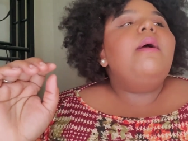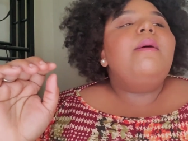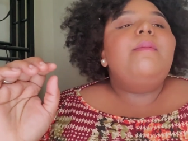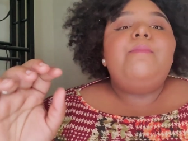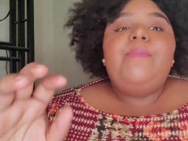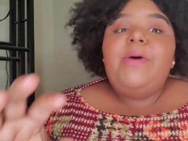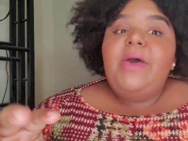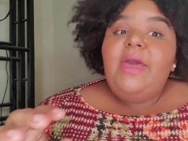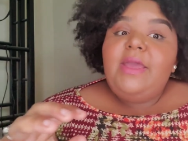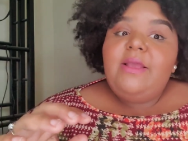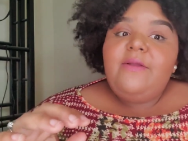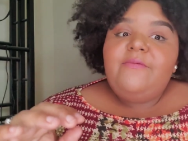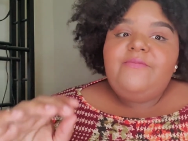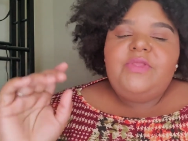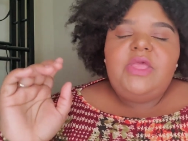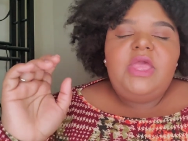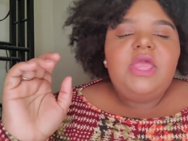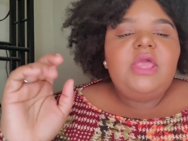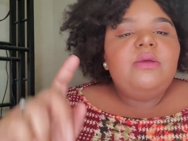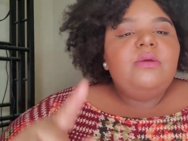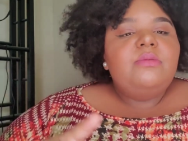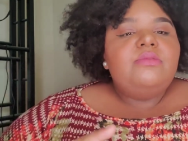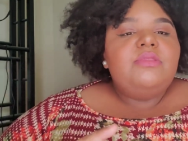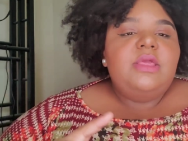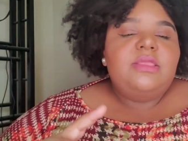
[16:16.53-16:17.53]
but
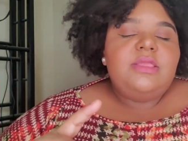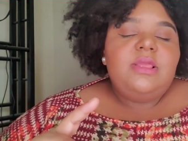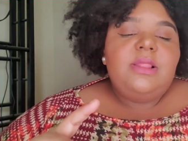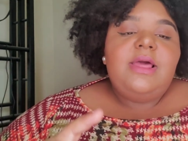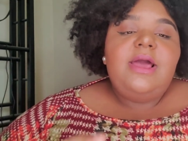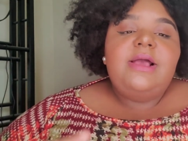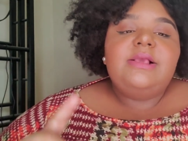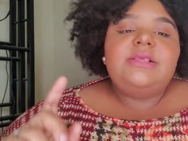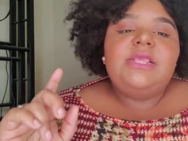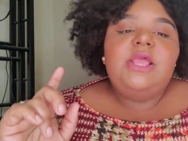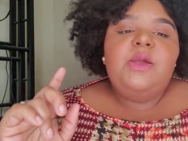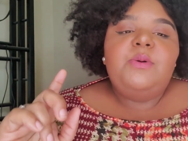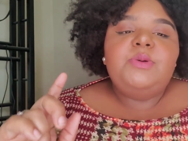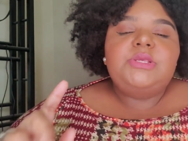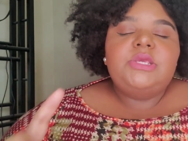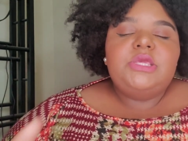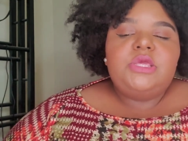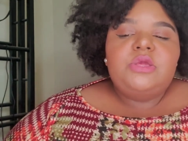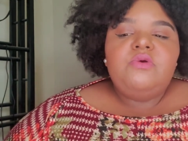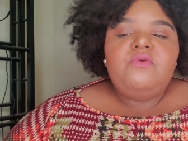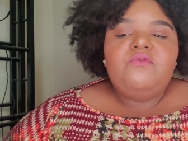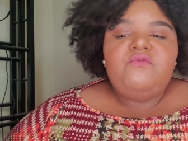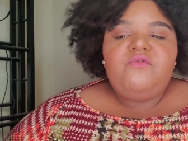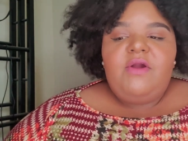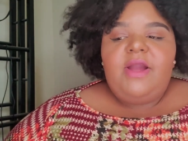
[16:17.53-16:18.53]
nonetheless, it was a
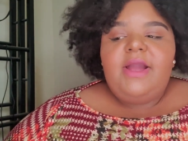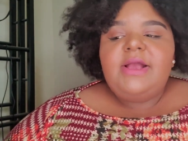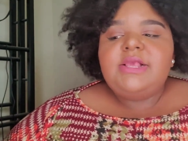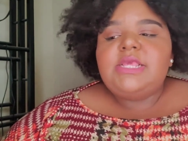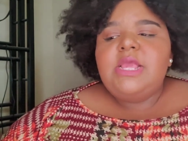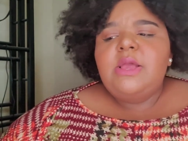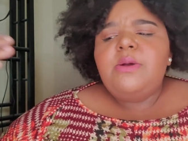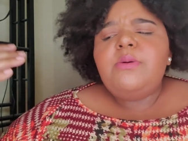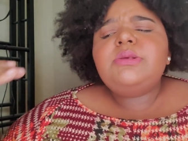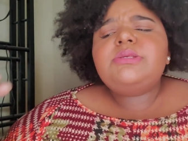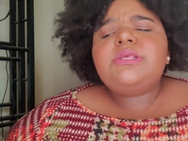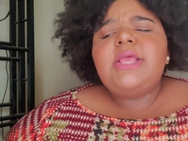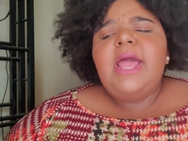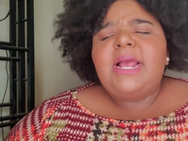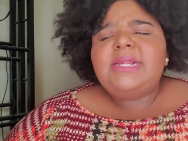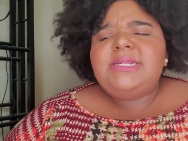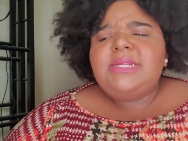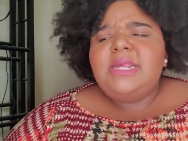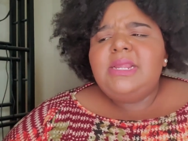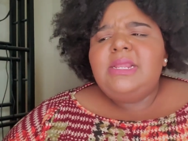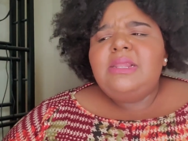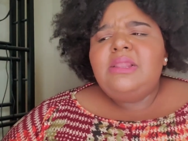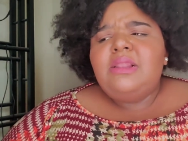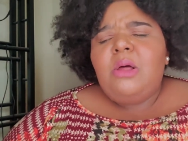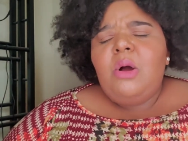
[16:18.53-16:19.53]
cute dress. It was
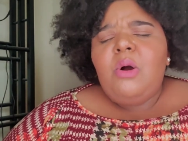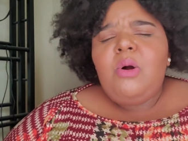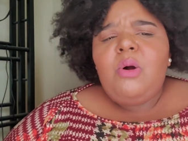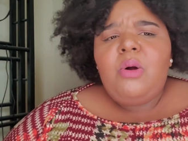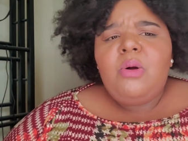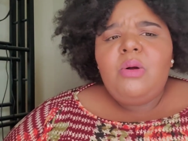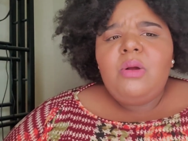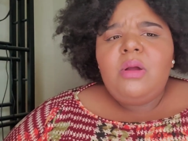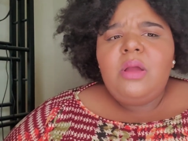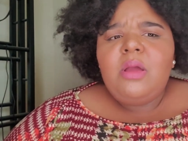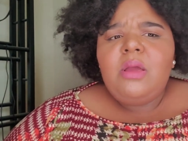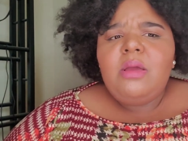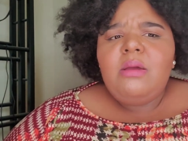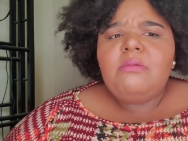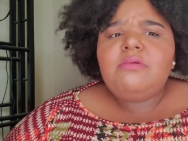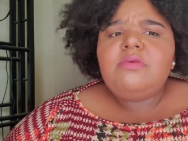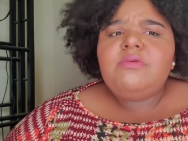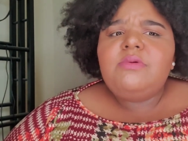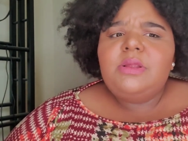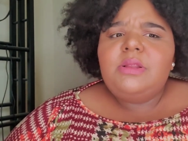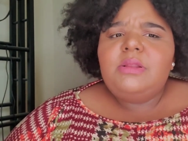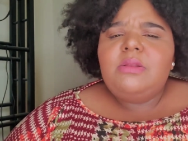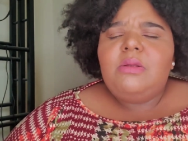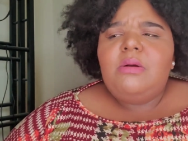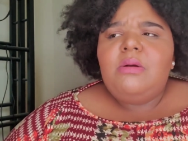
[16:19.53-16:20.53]
actually long. It was
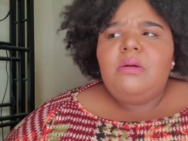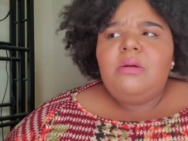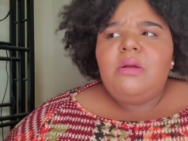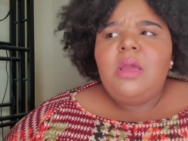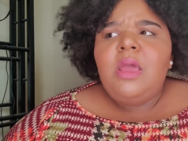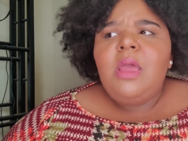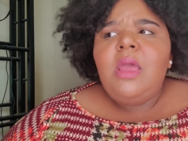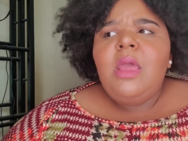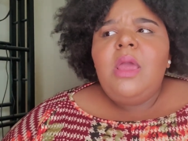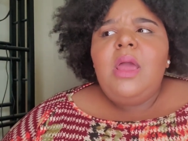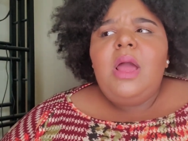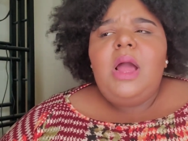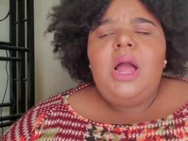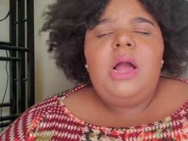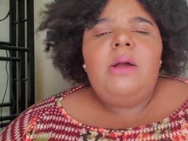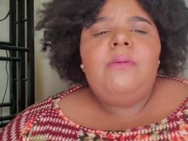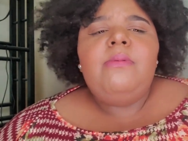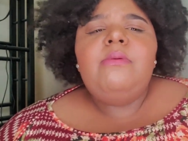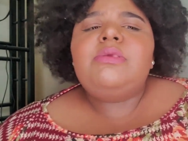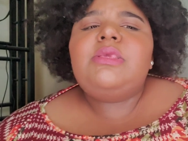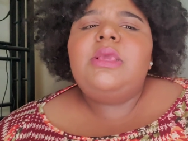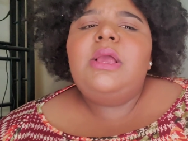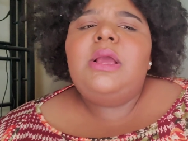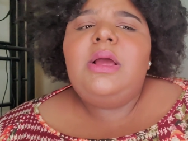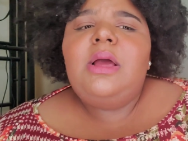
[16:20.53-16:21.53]
really long. Um,
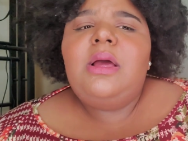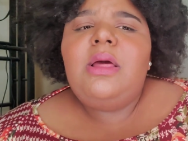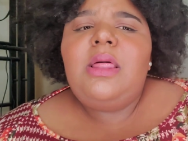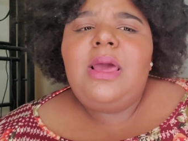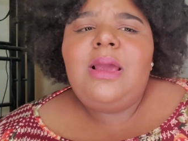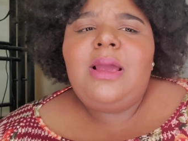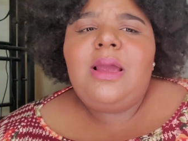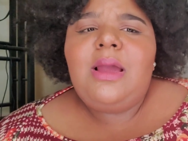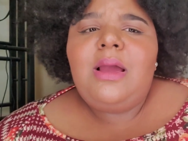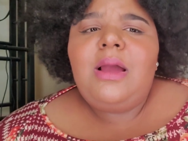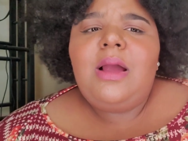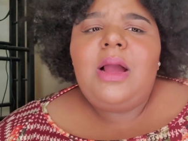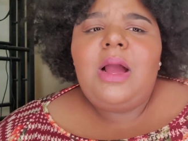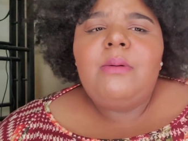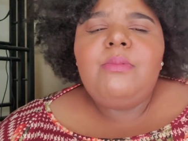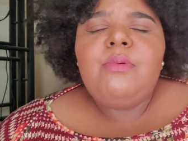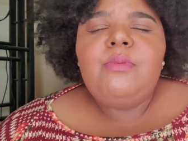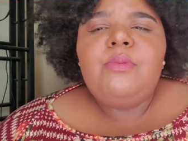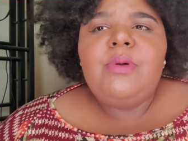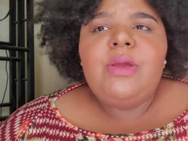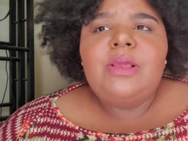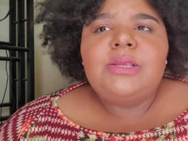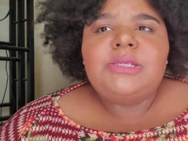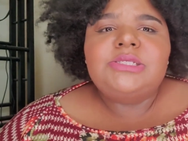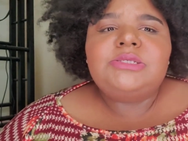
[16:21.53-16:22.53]
it was like a, like a couple
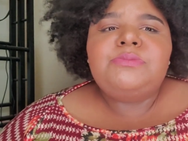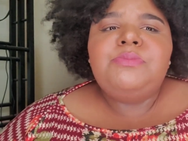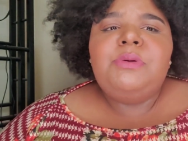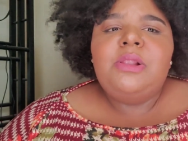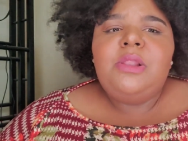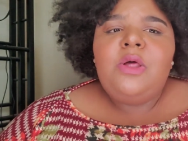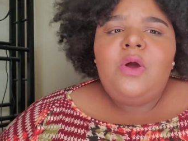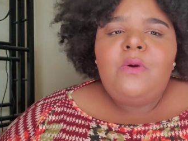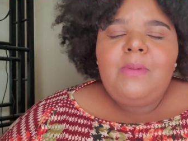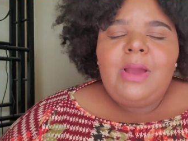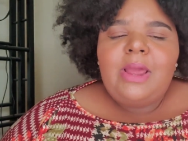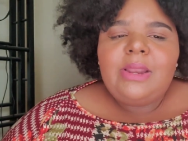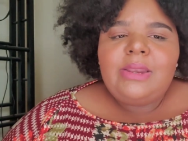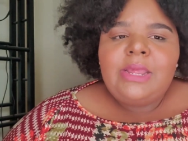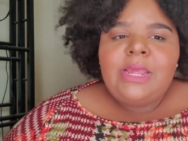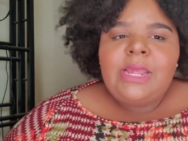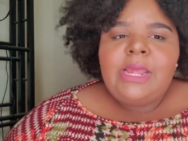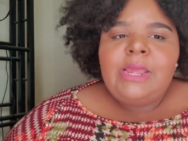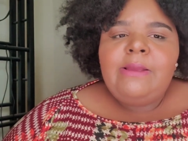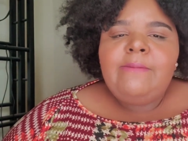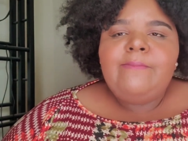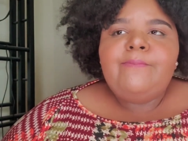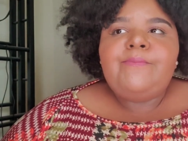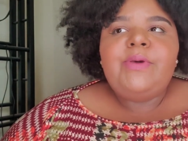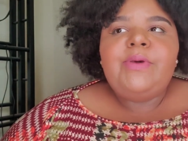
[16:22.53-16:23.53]
of inches below my
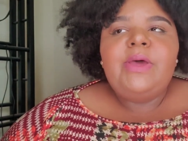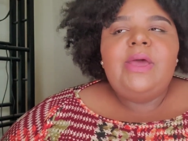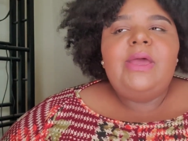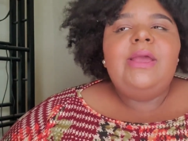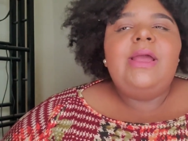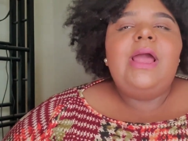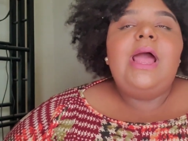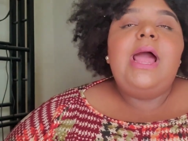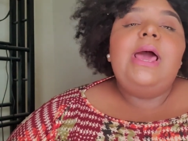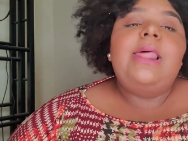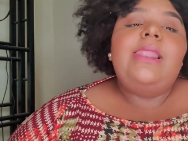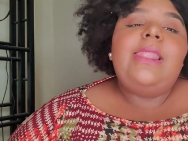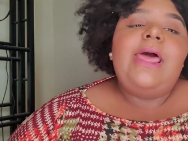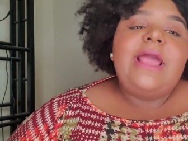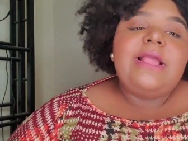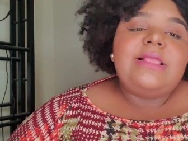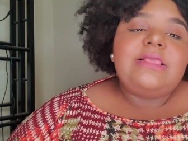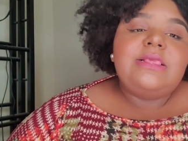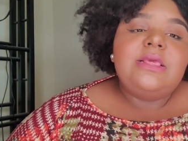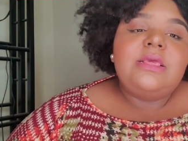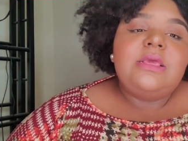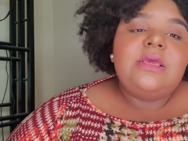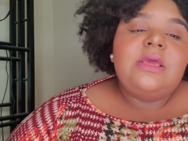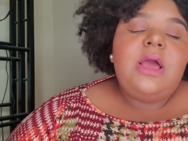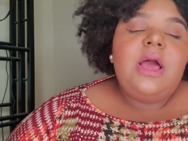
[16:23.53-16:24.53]
knee, but I
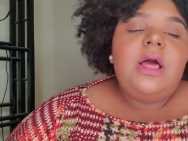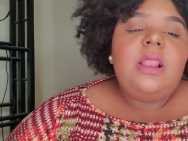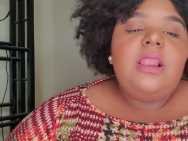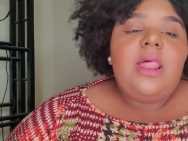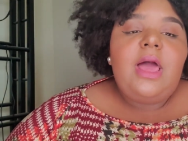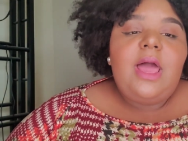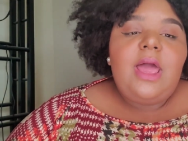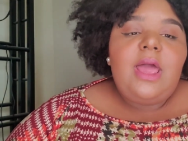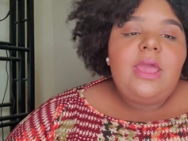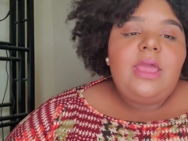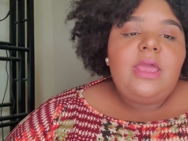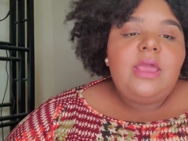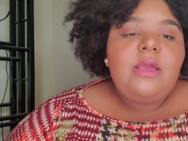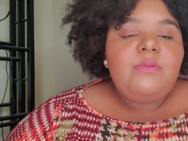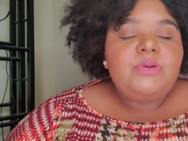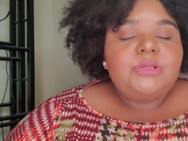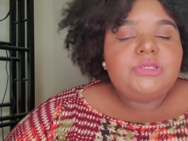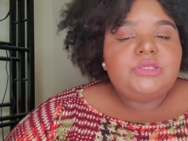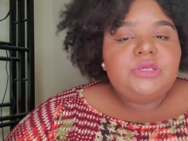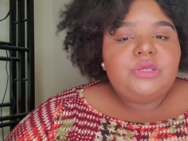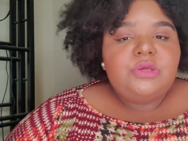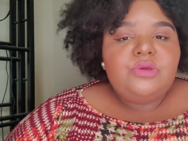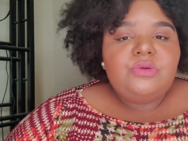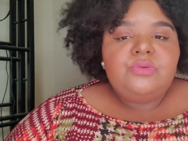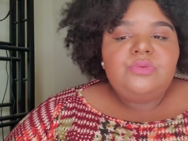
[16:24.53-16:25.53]
liked it a lot. It
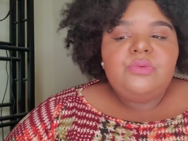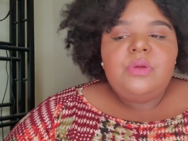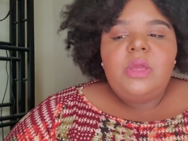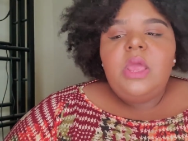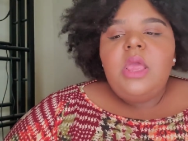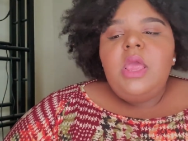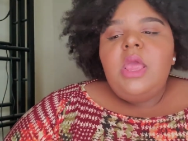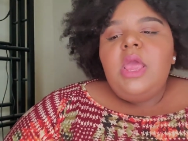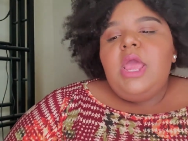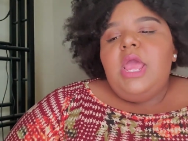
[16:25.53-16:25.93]
was cute.